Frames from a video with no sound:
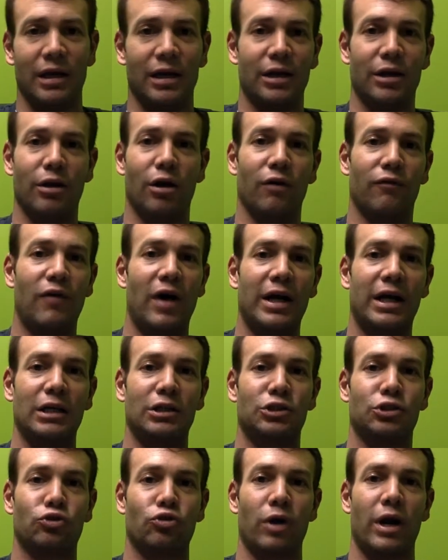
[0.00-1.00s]
You know, if I get
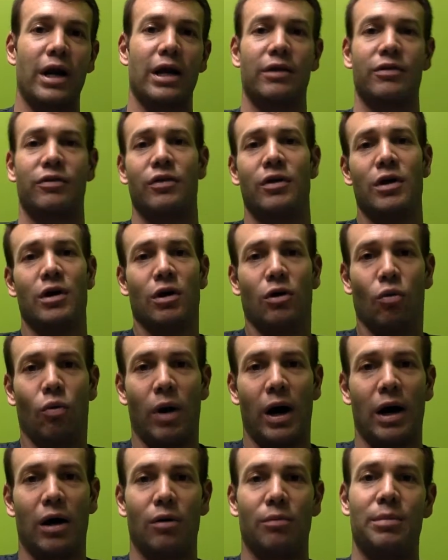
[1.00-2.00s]
strength
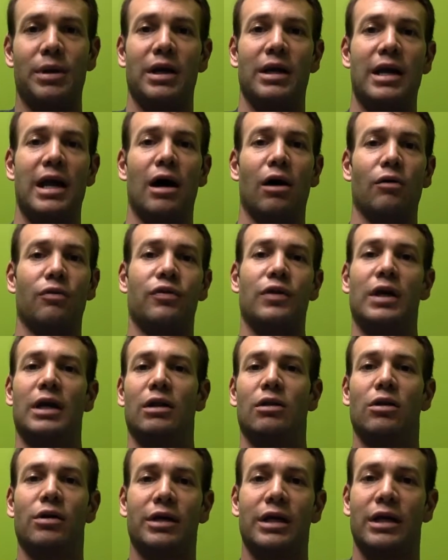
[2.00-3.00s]
while being healthy
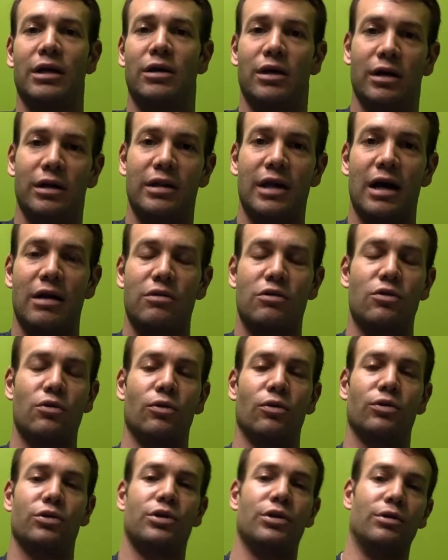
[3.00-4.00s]
and looking good, that's
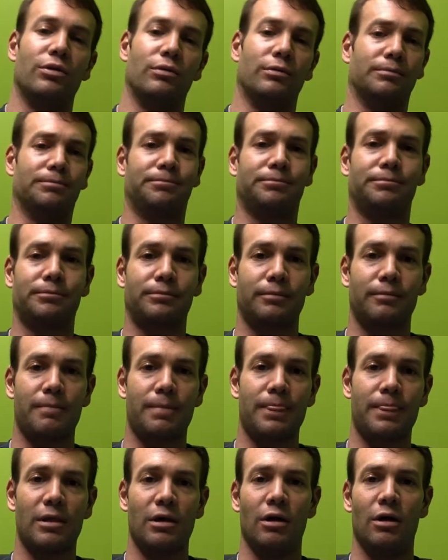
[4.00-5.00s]
cool too.
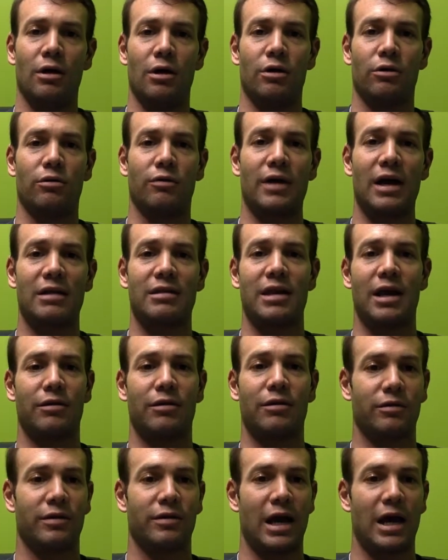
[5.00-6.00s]
So that's
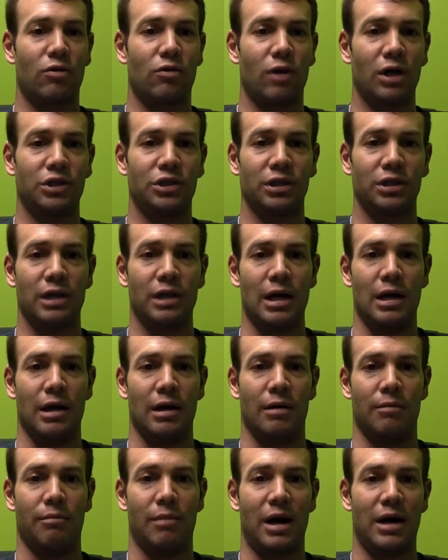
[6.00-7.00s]
answered that question.
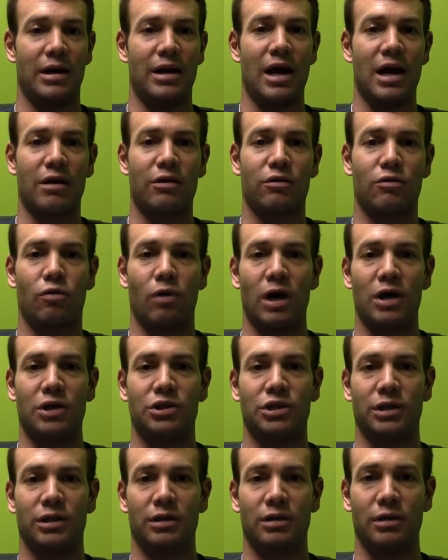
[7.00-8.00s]
My next
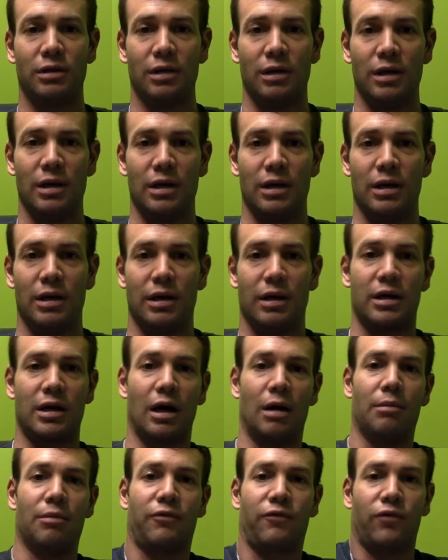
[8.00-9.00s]
question
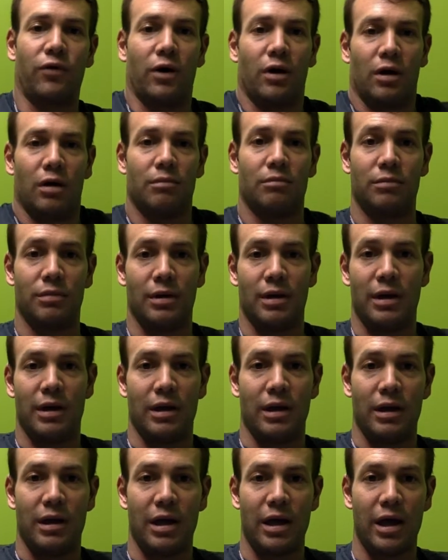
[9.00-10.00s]
comes from
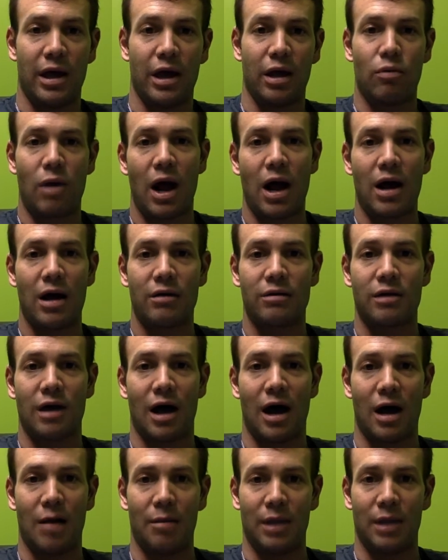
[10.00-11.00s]
Eraz
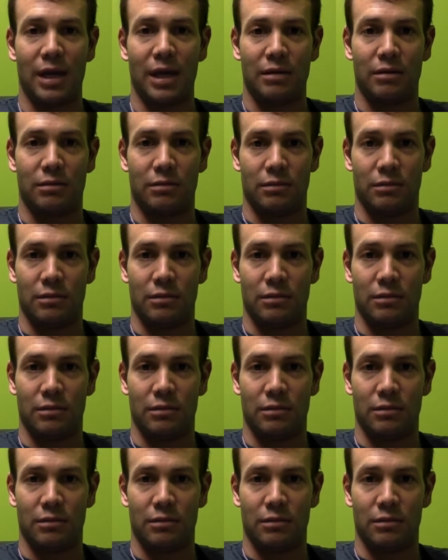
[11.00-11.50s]
Ahmed.